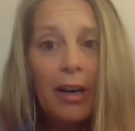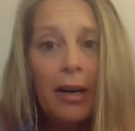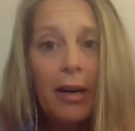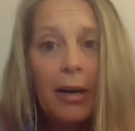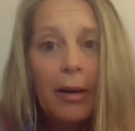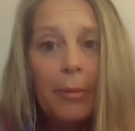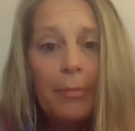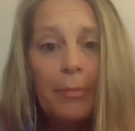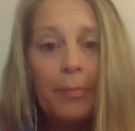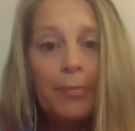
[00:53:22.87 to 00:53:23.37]

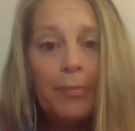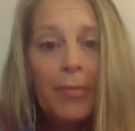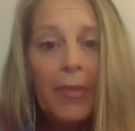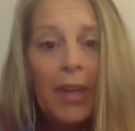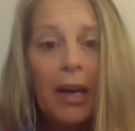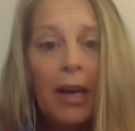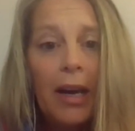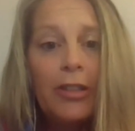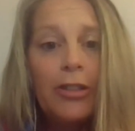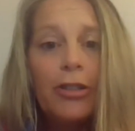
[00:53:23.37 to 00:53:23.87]

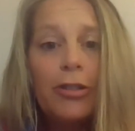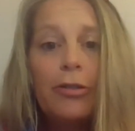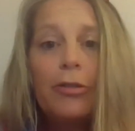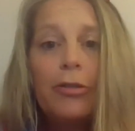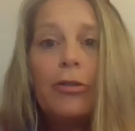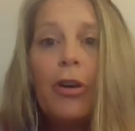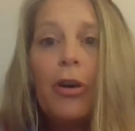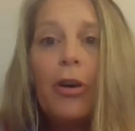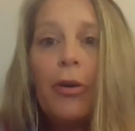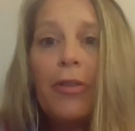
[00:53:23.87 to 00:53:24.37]
I
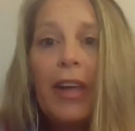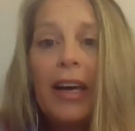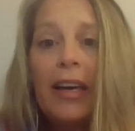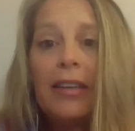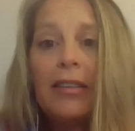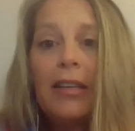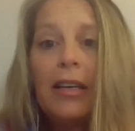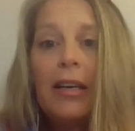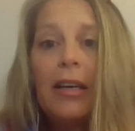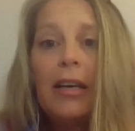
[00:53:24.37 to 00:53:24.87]
do know
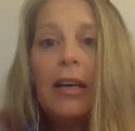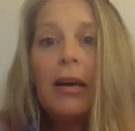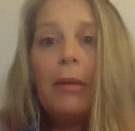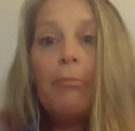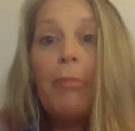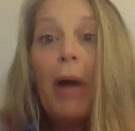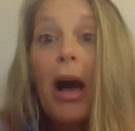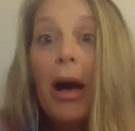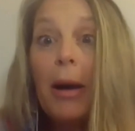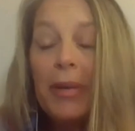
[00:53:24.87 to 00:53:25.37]
that
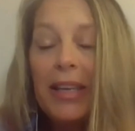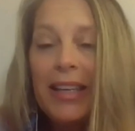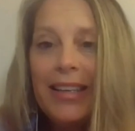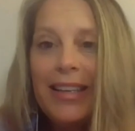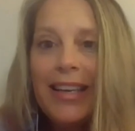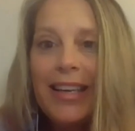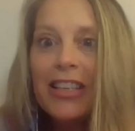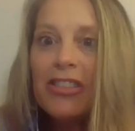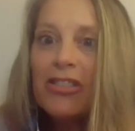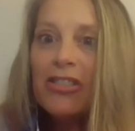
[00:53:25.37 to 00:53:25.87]

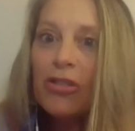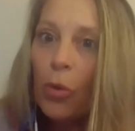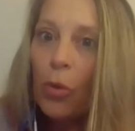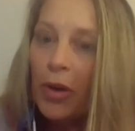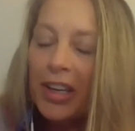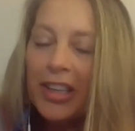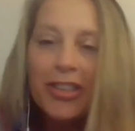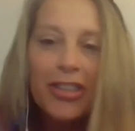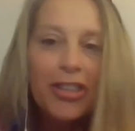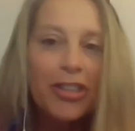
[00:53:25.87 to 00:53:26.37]
Bobby is
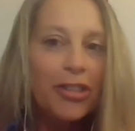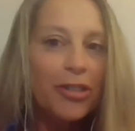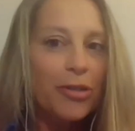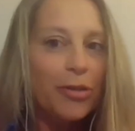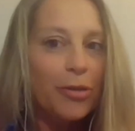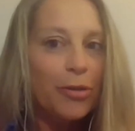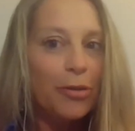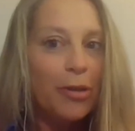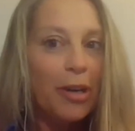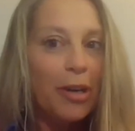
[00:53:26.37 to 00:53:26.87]
going
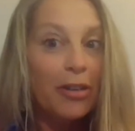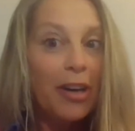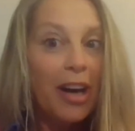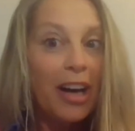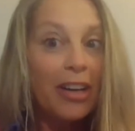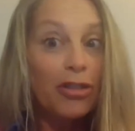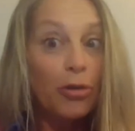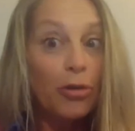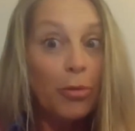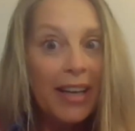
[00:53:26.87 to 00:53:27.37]
to
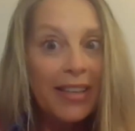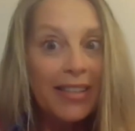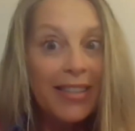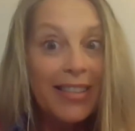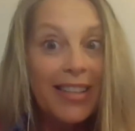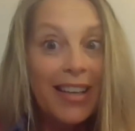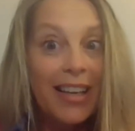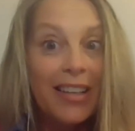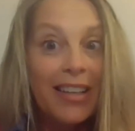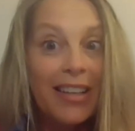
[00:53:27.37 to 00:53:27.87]

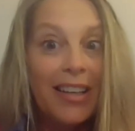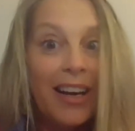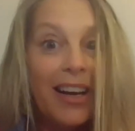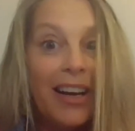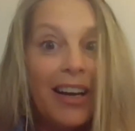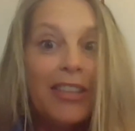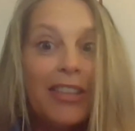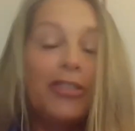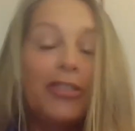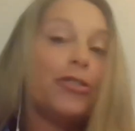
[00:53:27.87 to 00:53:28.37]
address
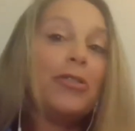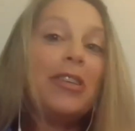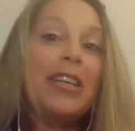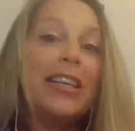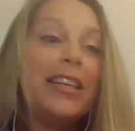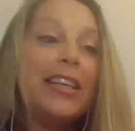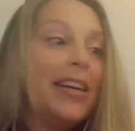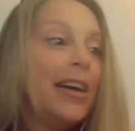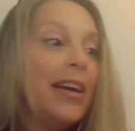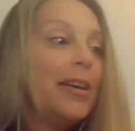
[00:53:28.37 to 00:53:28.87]

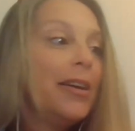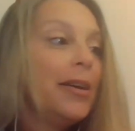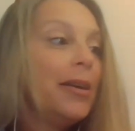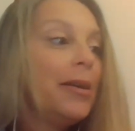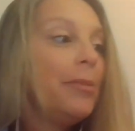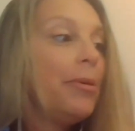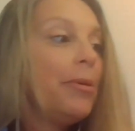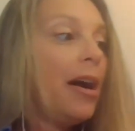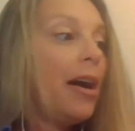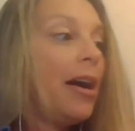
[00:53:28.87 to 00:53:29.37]
Judy
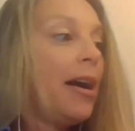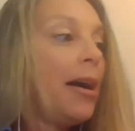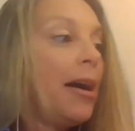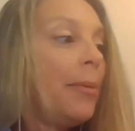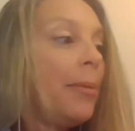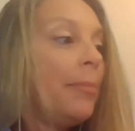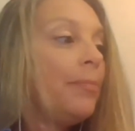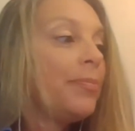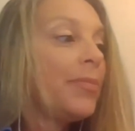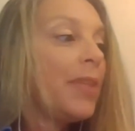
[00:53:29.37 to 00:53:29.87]

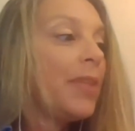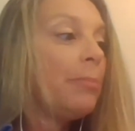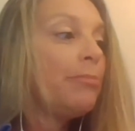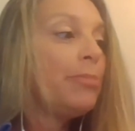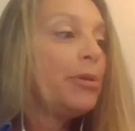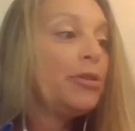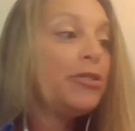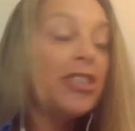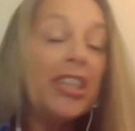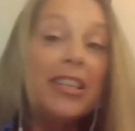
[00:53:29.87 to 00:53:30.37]

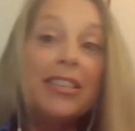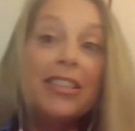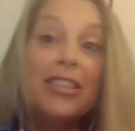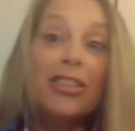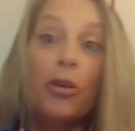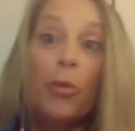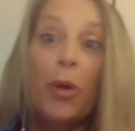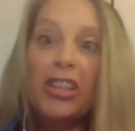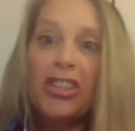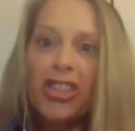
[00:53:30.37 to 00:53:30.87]

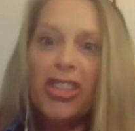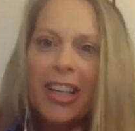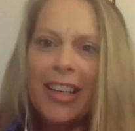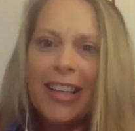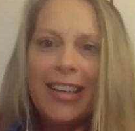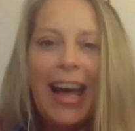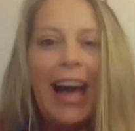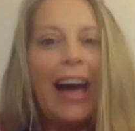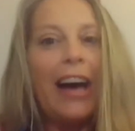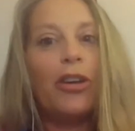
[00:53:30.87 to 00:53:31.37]
Bucci's
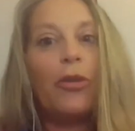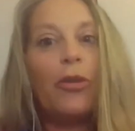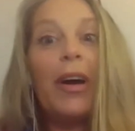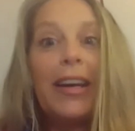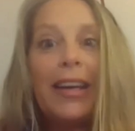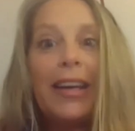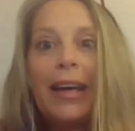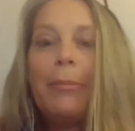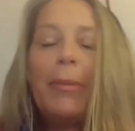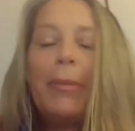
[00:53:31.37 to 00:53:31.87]
question, how do
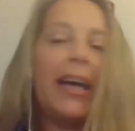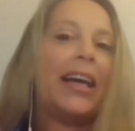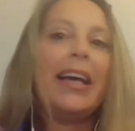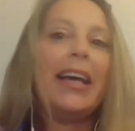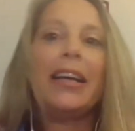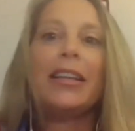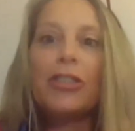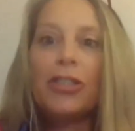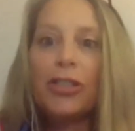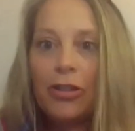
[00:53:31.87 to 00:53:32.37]
I get my
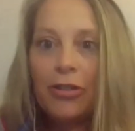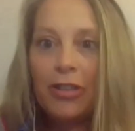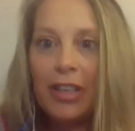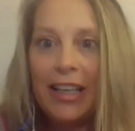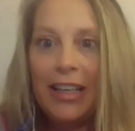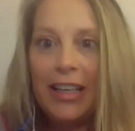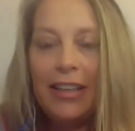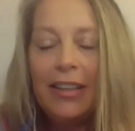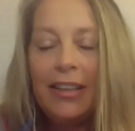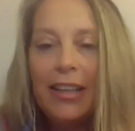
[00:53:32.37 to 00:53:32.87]
hands
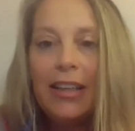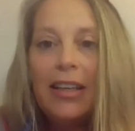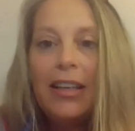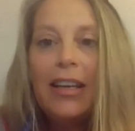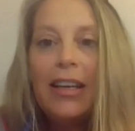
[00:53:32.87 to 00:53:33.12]
dirty,